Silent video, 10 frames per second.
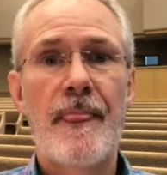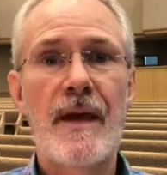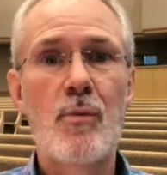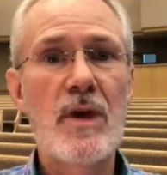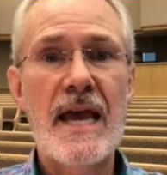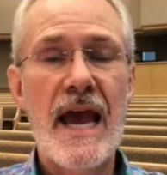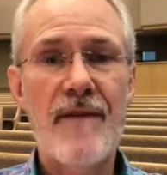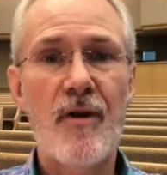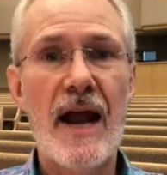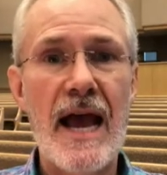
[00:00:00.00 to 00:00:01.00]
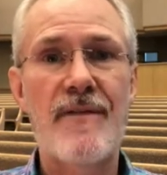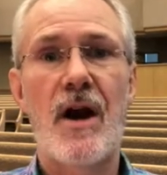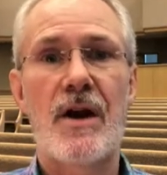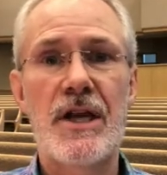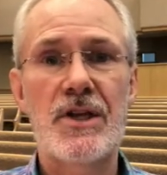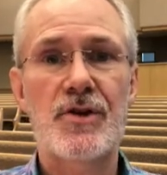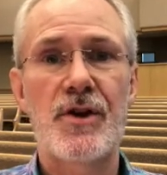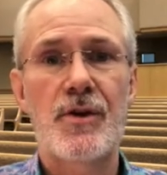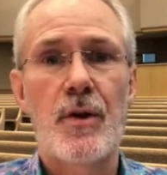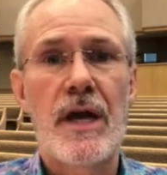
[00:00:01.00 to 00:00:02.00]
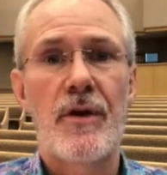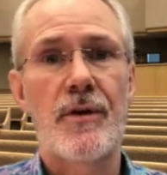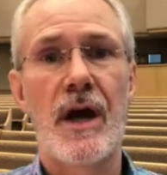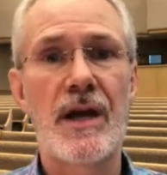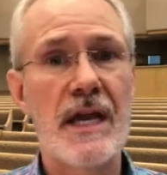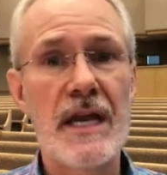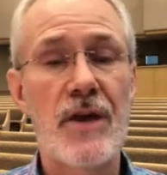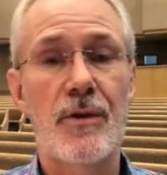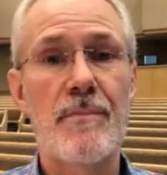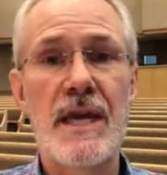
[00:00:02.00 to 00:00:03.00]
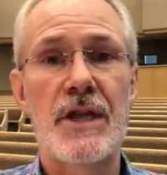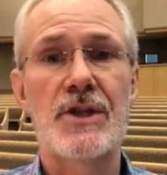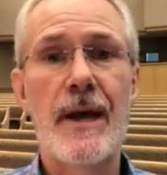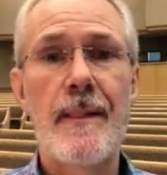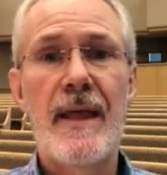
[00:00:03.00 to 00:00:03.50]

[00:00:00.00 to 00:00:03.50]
than we ever have in our history through any other means.